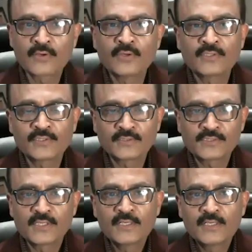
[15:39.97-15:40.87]
good.
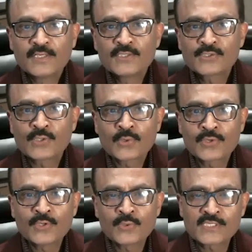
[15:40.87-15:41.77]
So
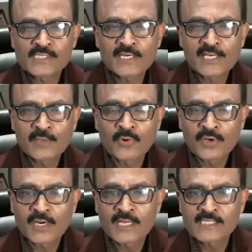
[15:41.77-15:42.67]
you recently
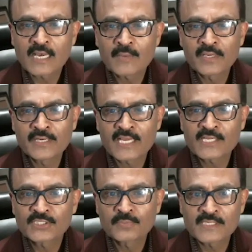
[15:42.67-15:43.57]
appointed as AAPI
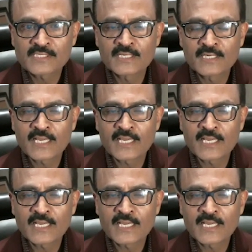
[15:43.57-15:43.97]
National President,